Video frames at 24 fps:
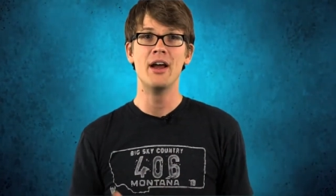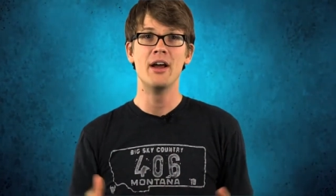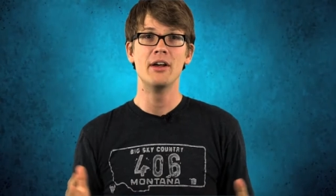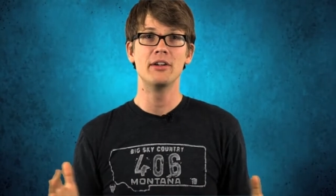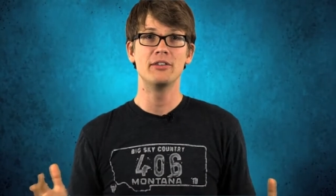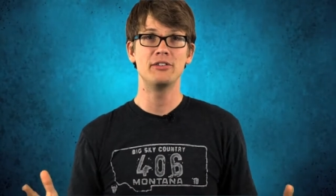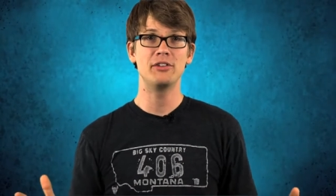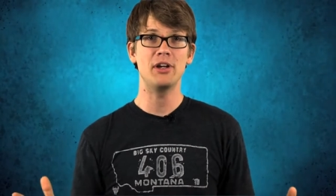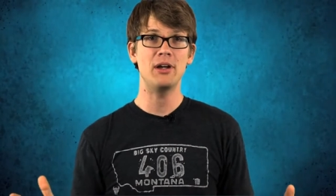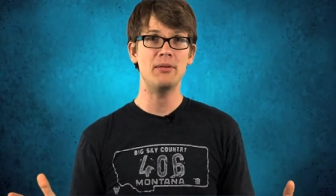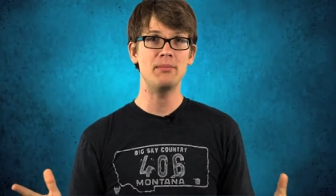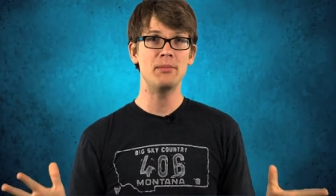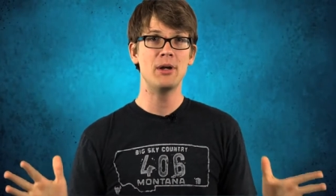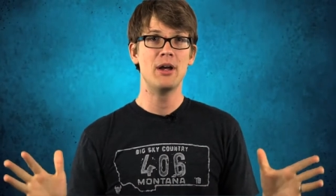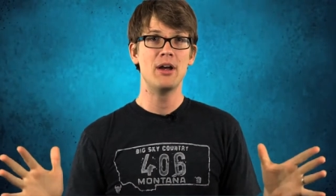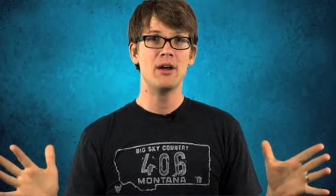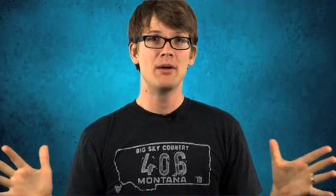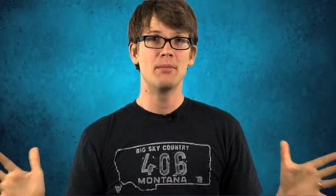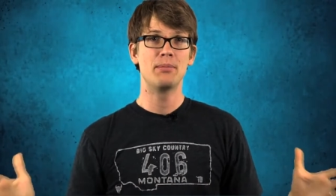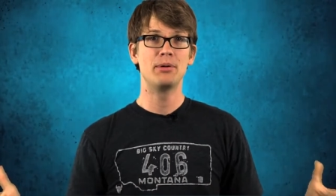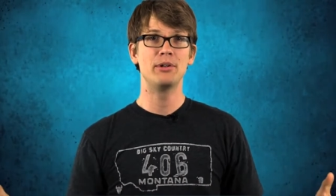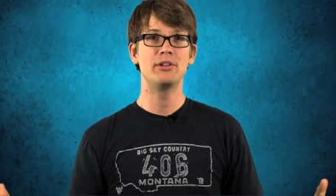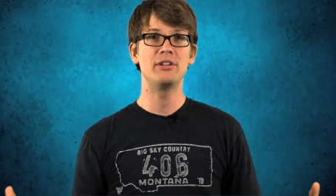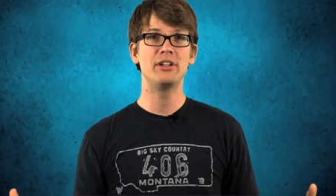Some,
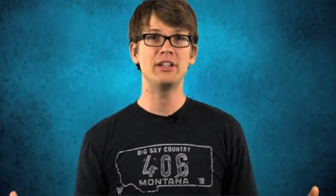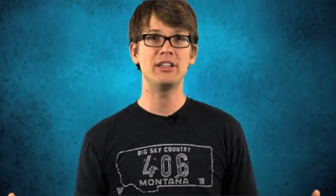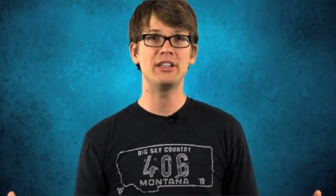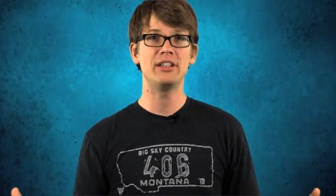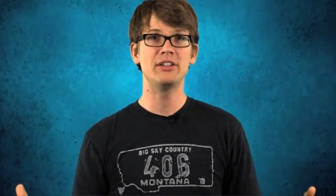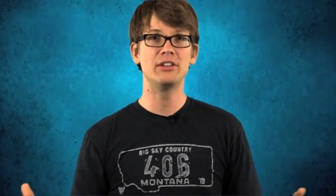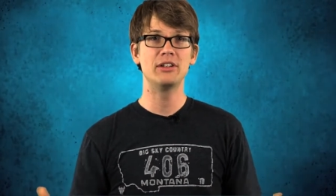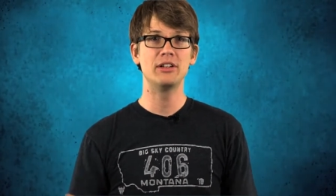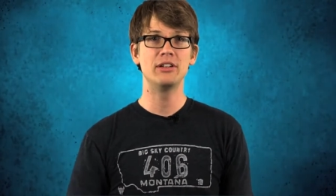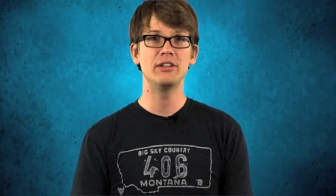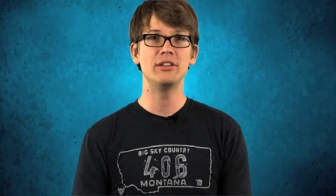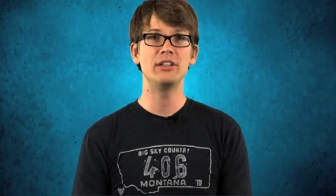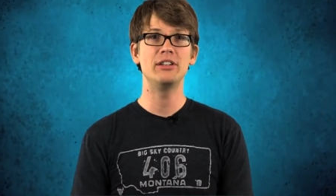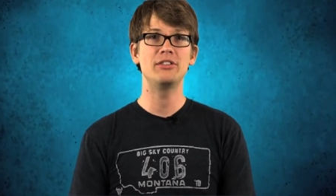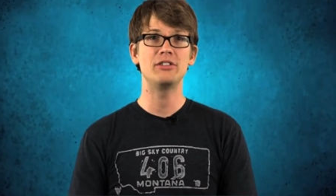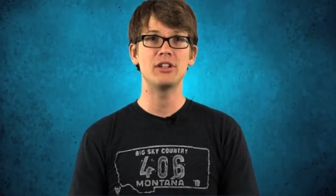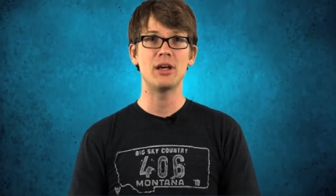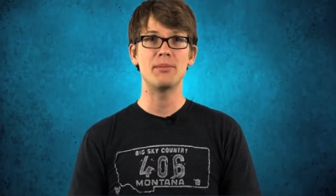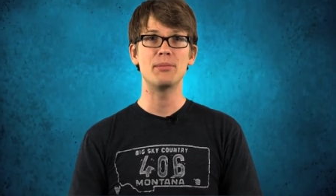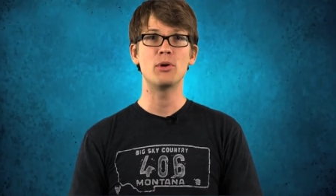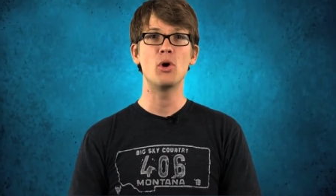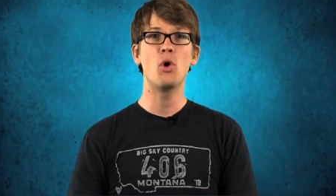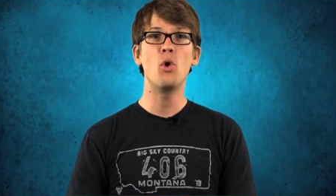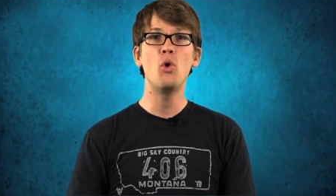particularly
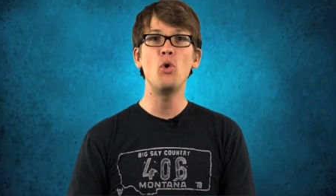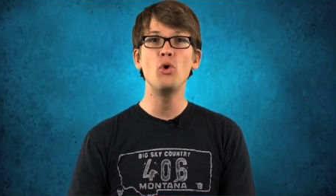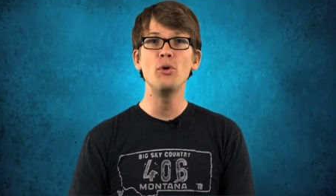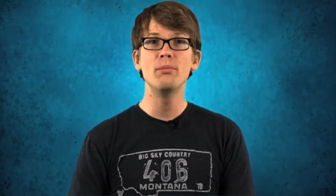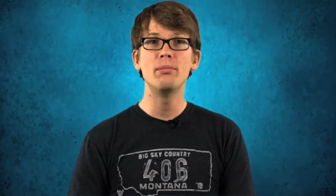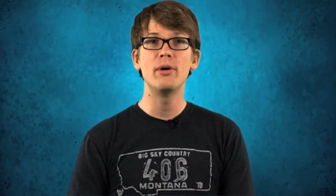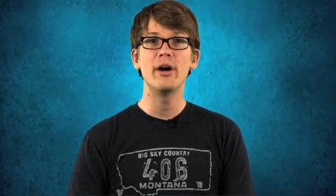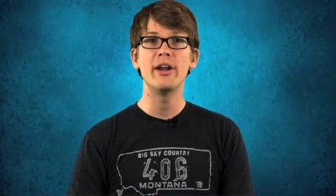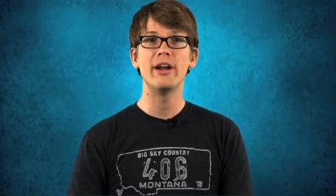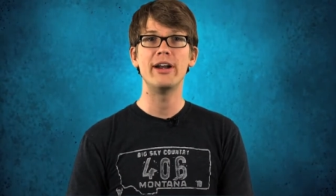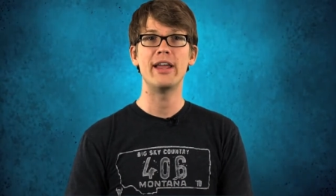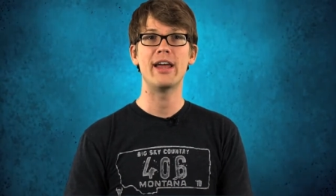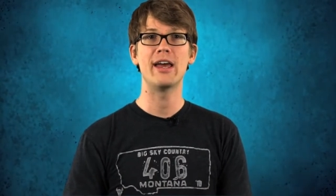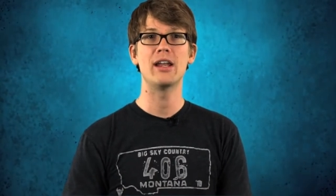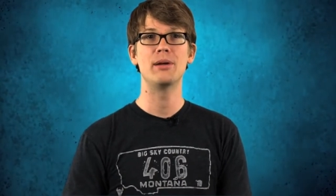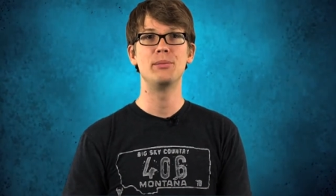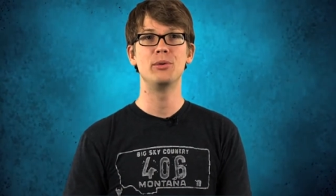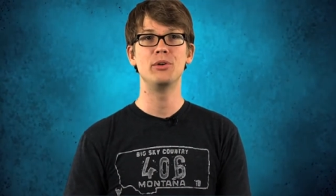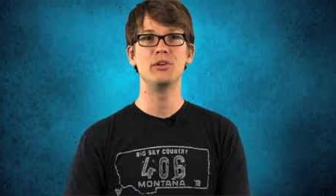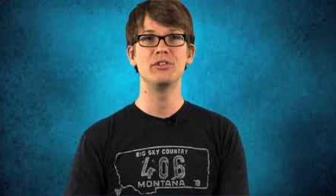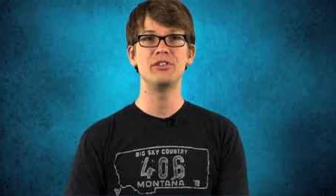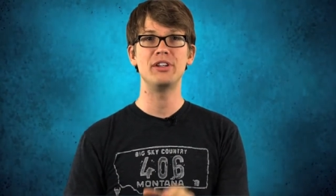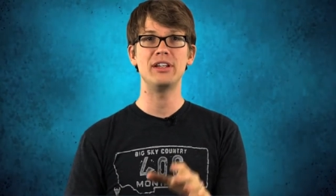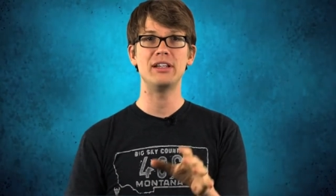some cold-blooded
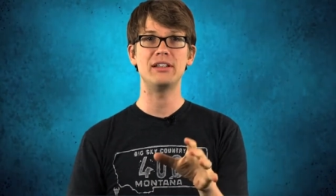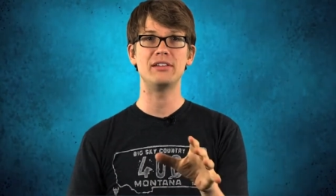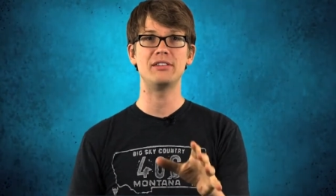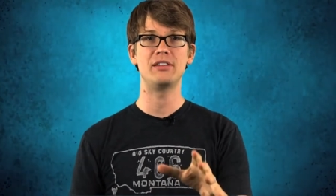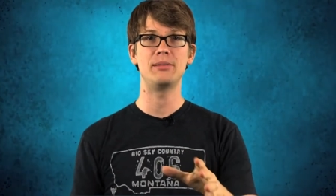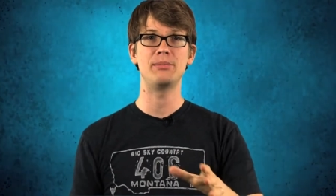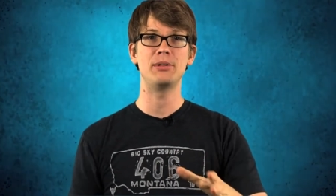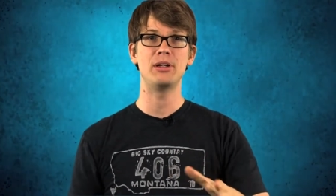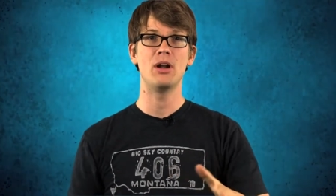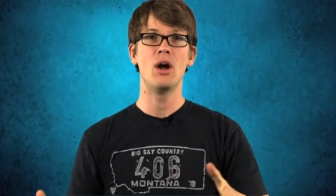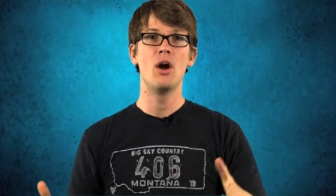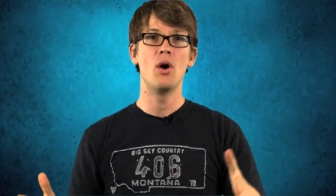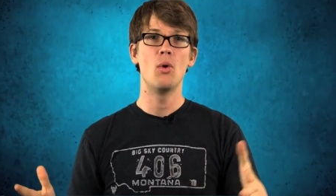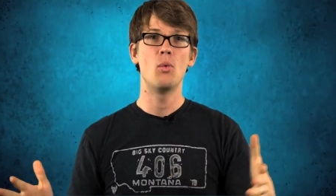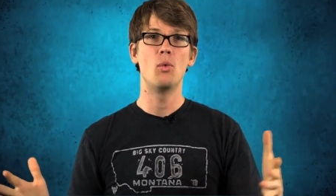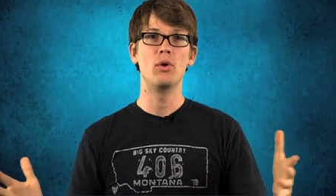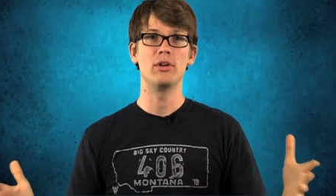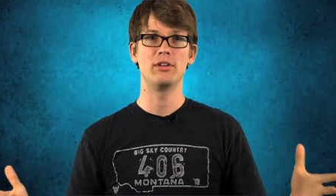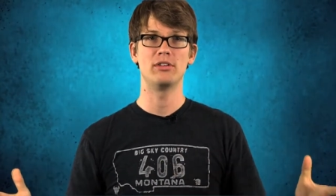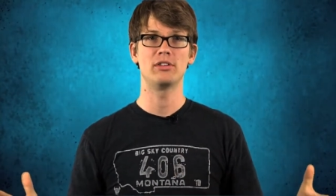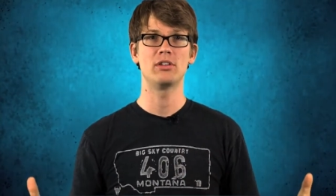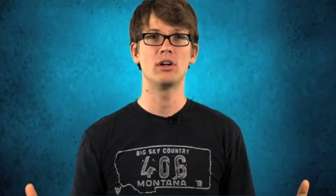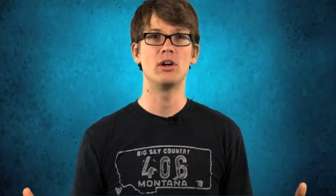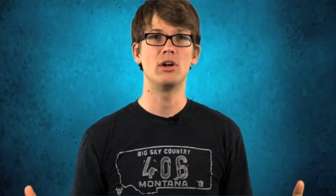animals, exhibit
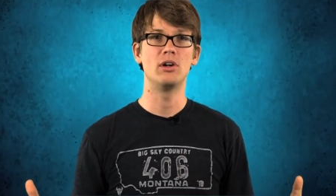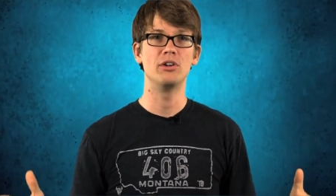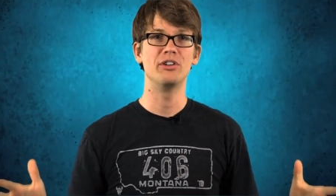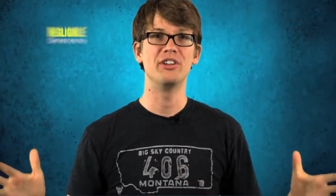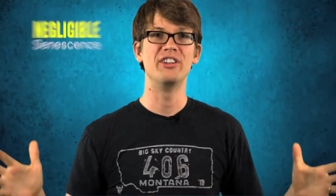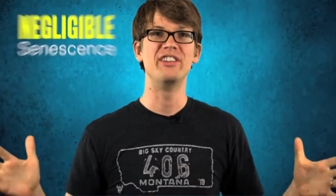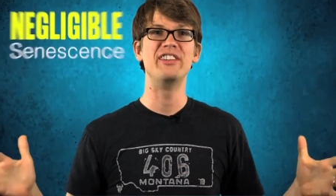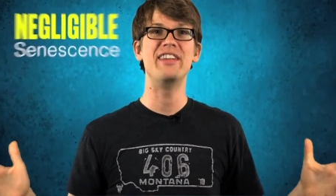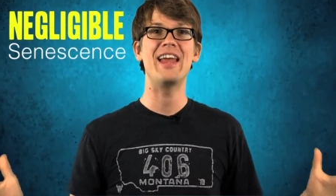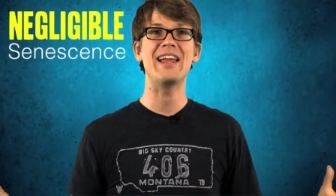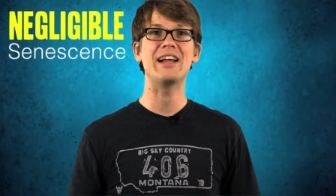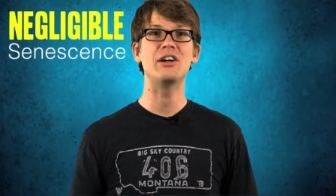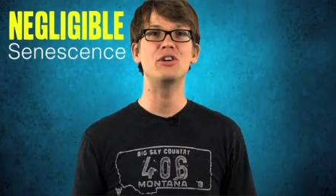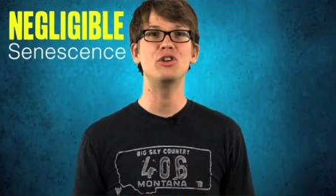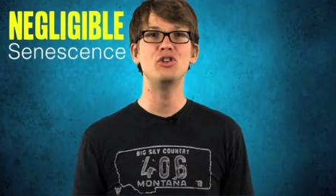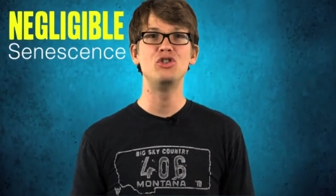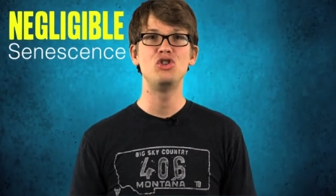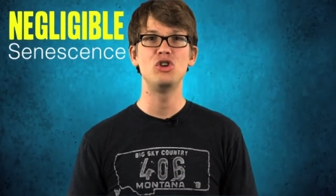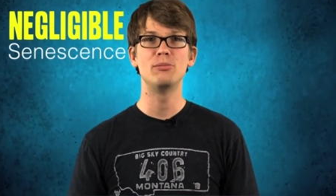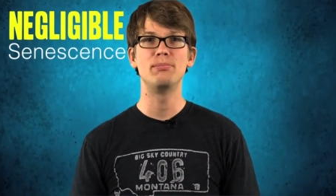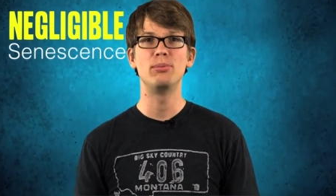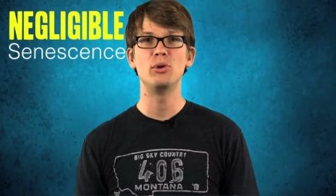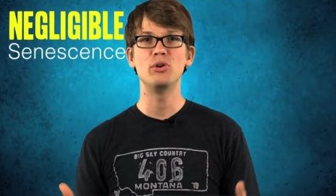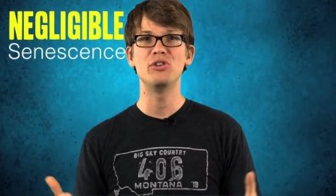what's called
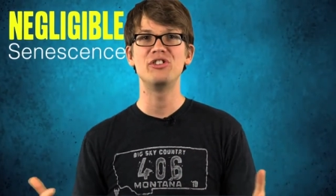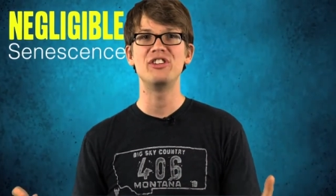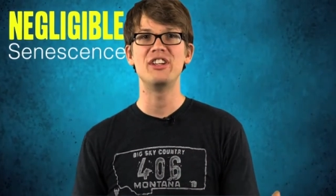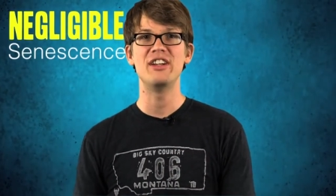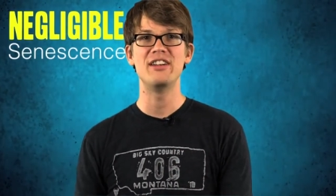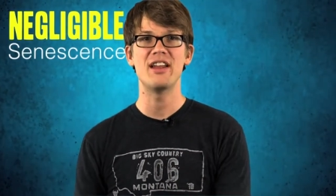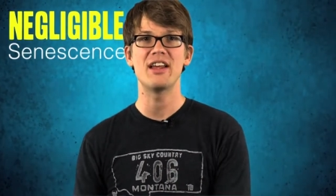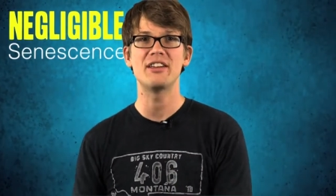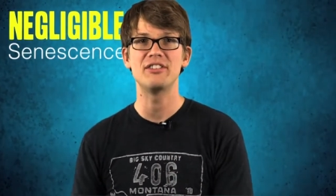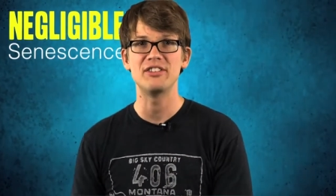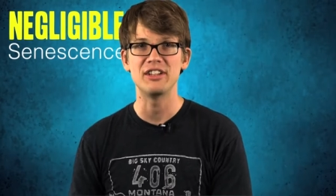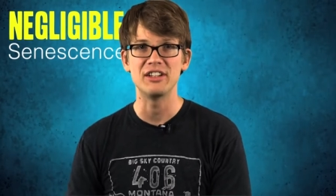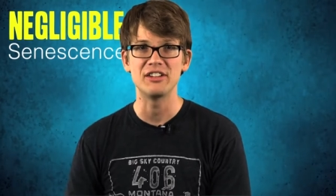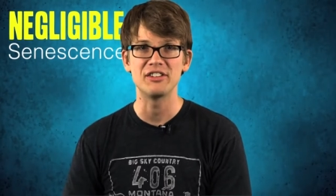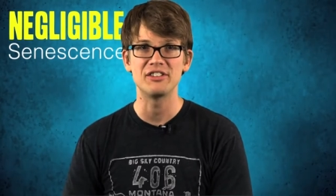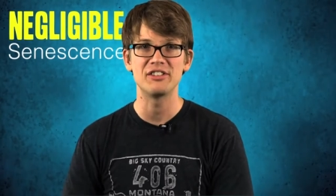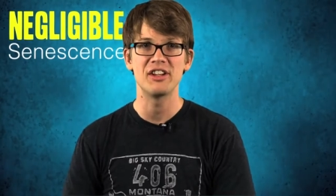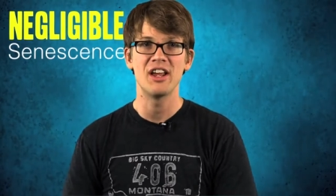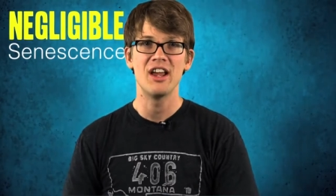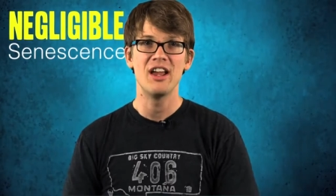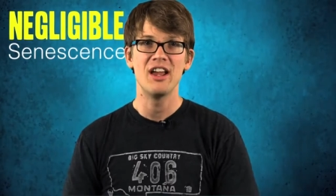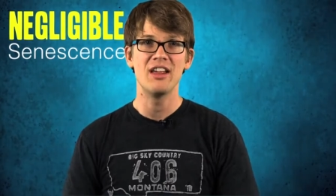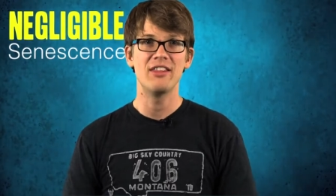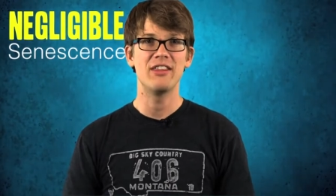negligible senescence.